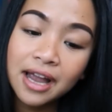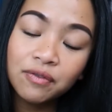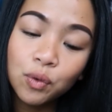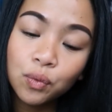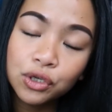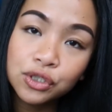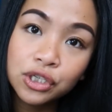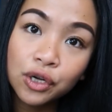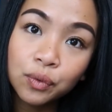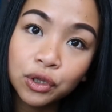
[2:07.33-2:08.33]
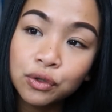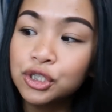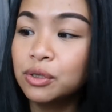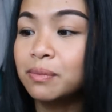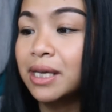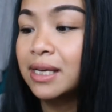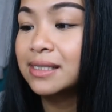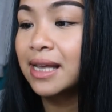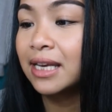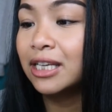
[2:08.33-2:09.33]
I have the worst luck with lotion
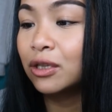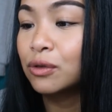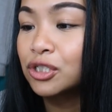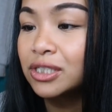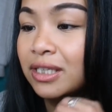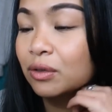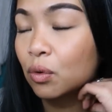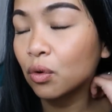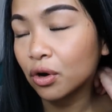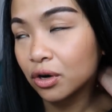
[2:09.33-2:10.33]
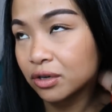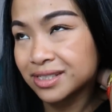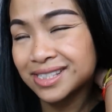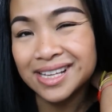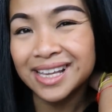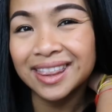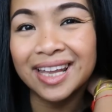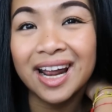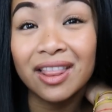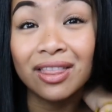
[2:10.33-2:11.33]
because any lotion or scent
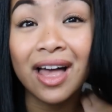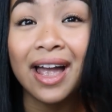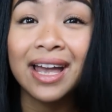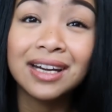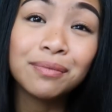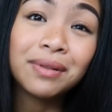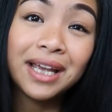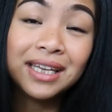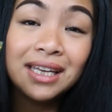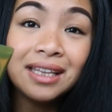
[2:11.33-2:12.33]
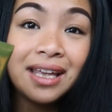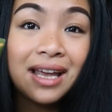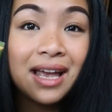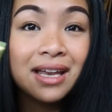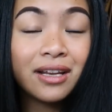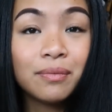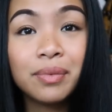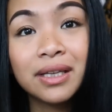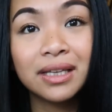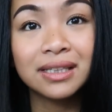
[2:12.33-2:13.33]
that I let end up liking, they end up
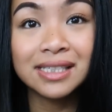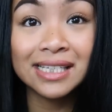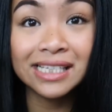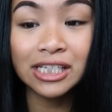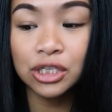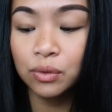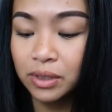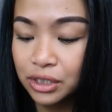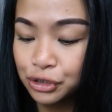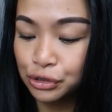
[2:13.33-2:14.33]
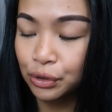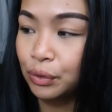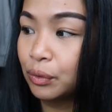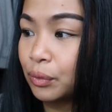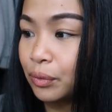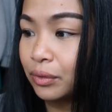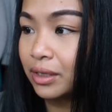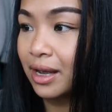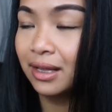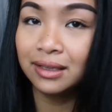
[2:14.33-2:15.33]
discontinuing. So
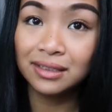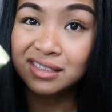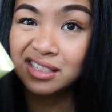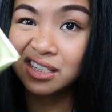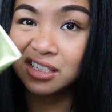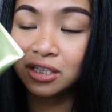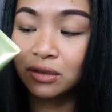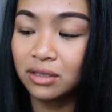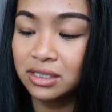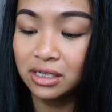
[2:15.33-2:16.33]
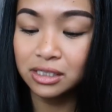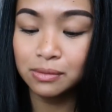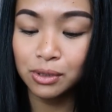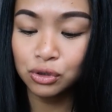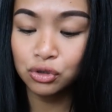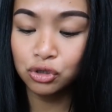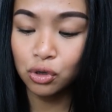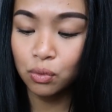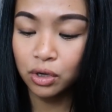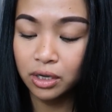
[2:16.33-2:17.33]
yeah, they discontinue this and it smells
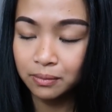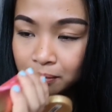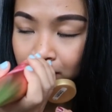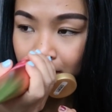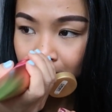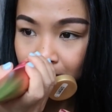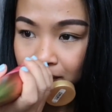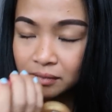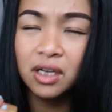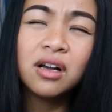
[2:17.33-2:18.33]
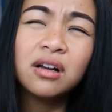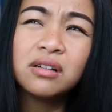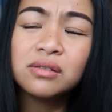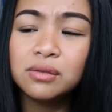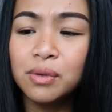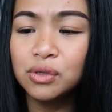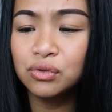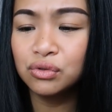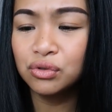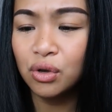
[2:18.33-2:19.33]
so good. Oh, it smells
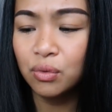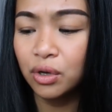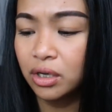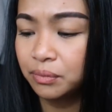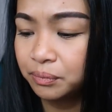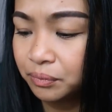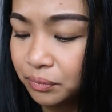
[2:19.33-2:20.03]
so good.